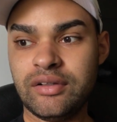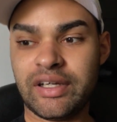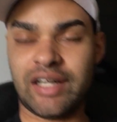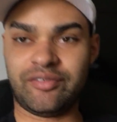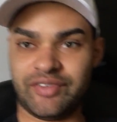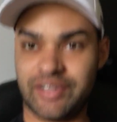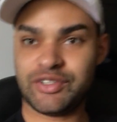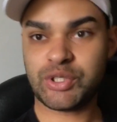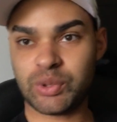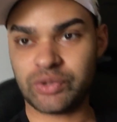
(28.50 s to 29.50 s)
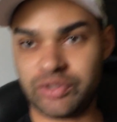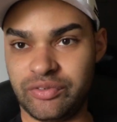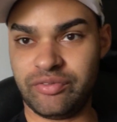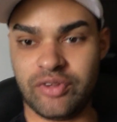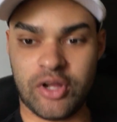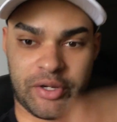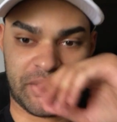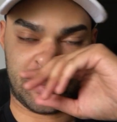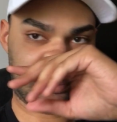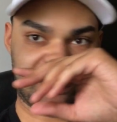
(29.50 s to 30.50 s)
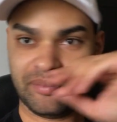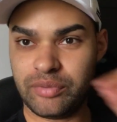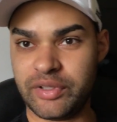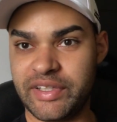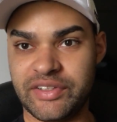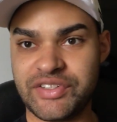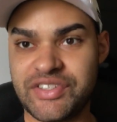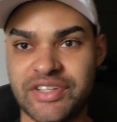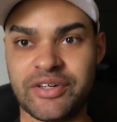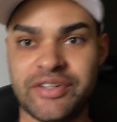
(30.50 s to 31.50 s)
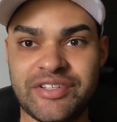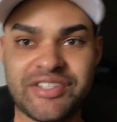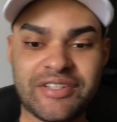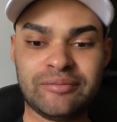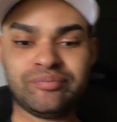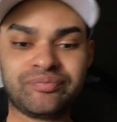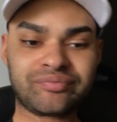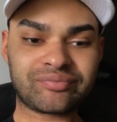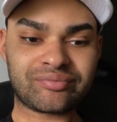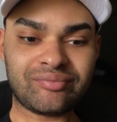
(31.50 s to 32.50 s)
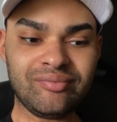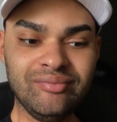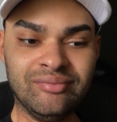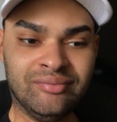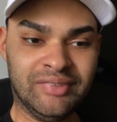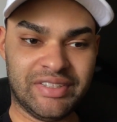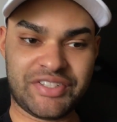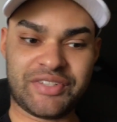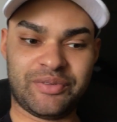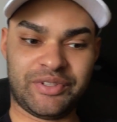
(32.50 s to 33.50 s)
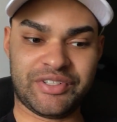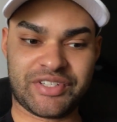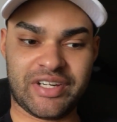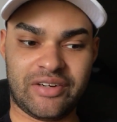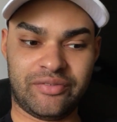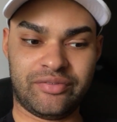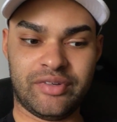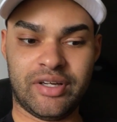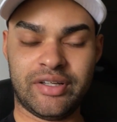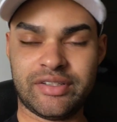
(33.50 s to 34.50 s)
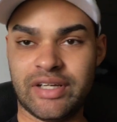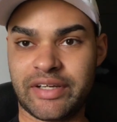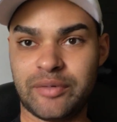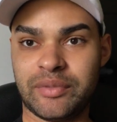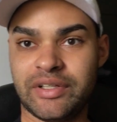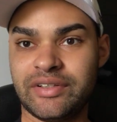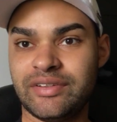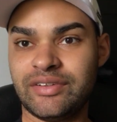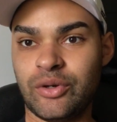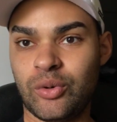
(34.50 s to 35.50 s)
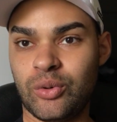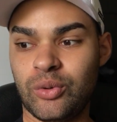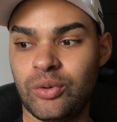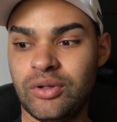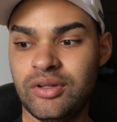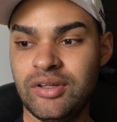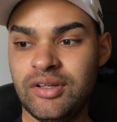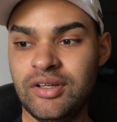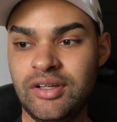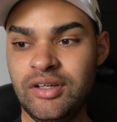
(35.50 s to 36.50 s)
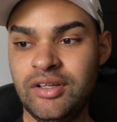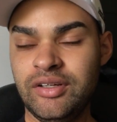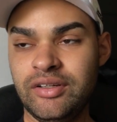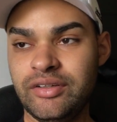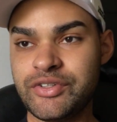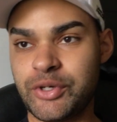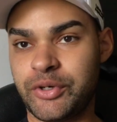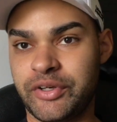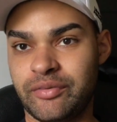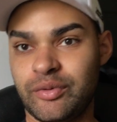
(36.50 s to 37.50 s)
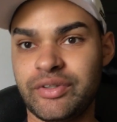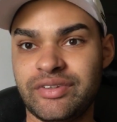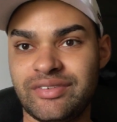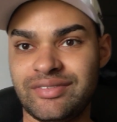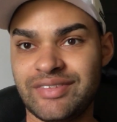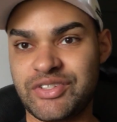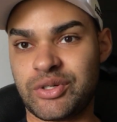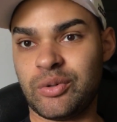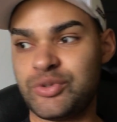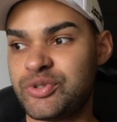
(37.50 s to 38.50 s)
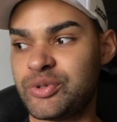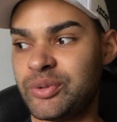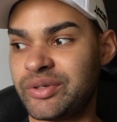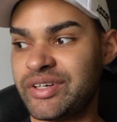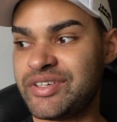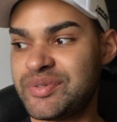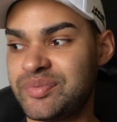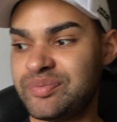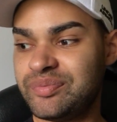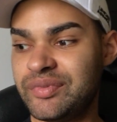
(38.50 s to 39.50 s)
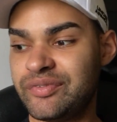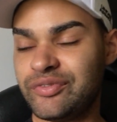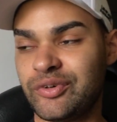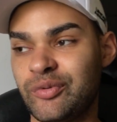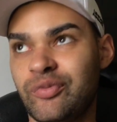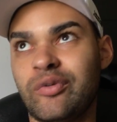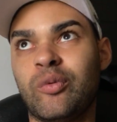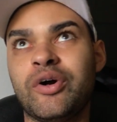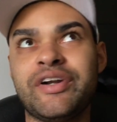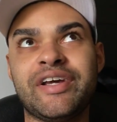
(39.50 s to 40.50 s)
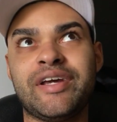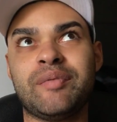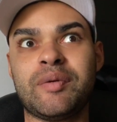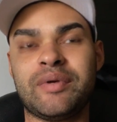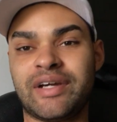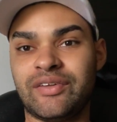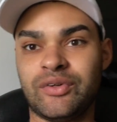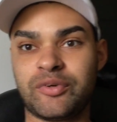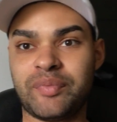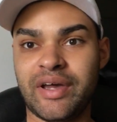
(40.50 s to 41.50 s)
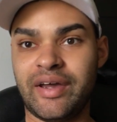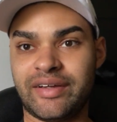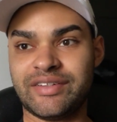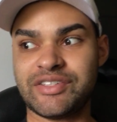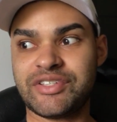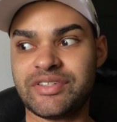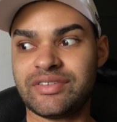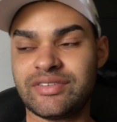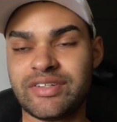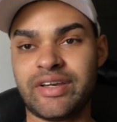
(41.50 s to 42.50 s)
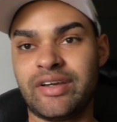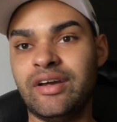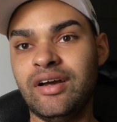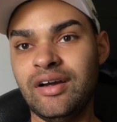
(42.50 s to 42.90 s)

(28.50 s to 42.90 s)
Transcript: kind of like short little vlogging playlist series, is to really just kind of document the whole journey of what this goes through in case for one day maybe I can look back and just say